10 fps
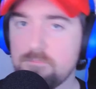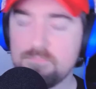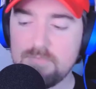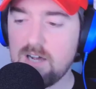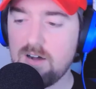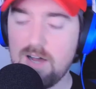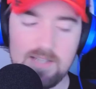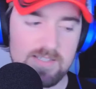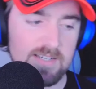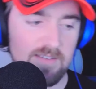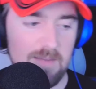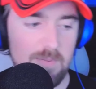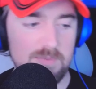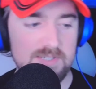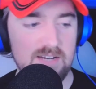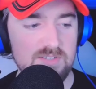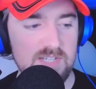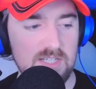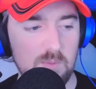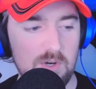I'd see a lot of people saying it was
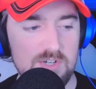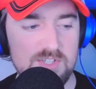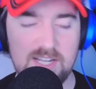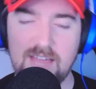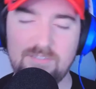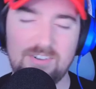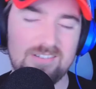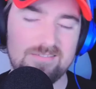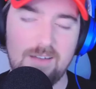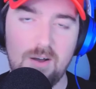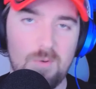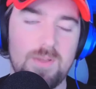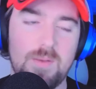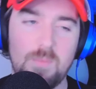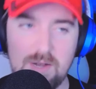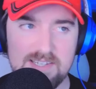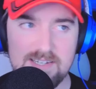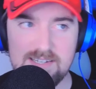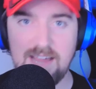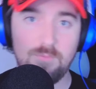like the worst thing ever. No, it
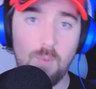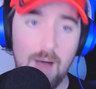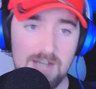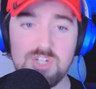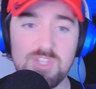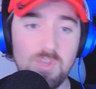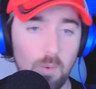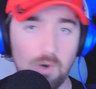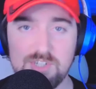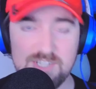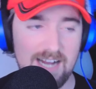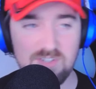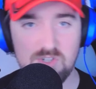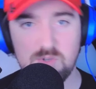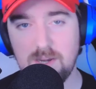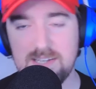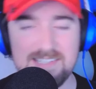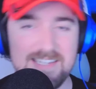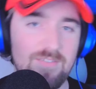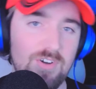wasn't. I've watched the worst Texas
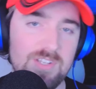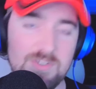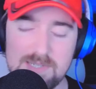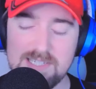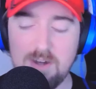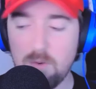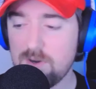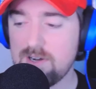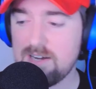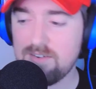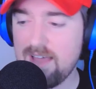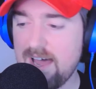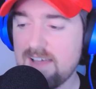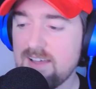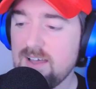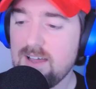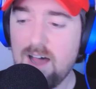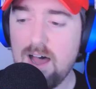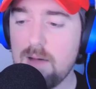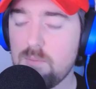races ever. This was nowhere near that.
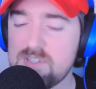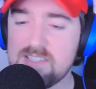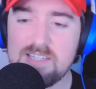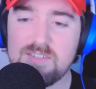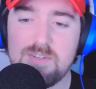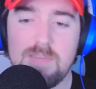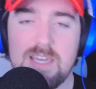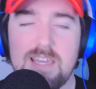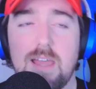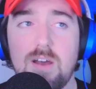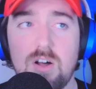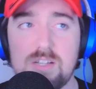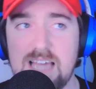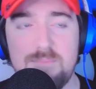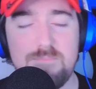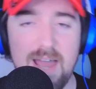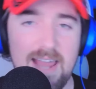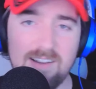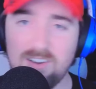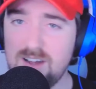Was this, to me, a all-time
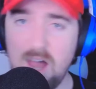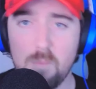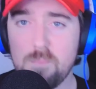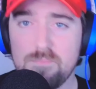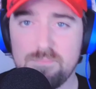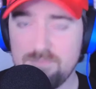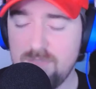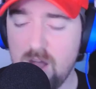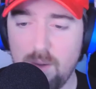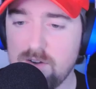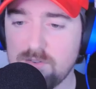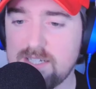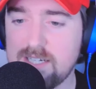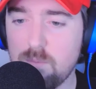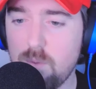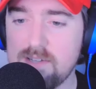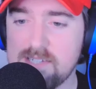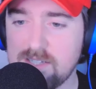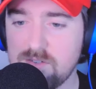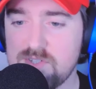banger? No, I don't think it was.
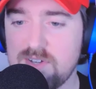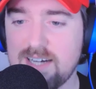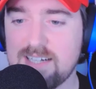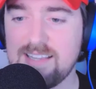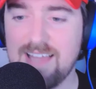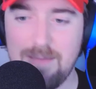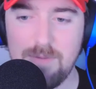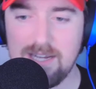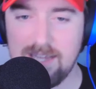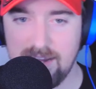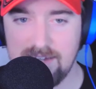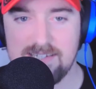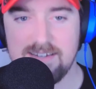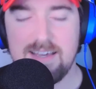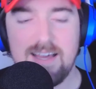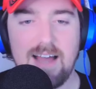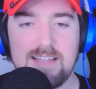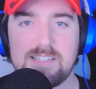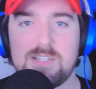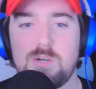I think there was a lot of calamity in it. I
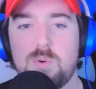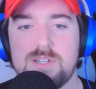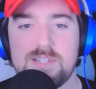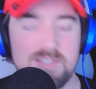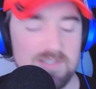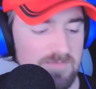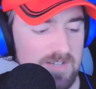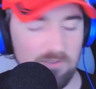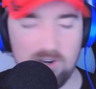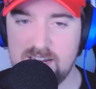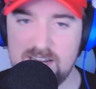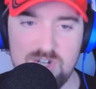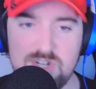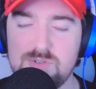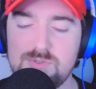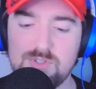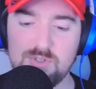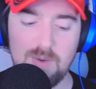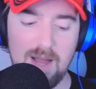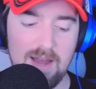think there was different issues
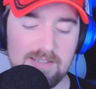throughout.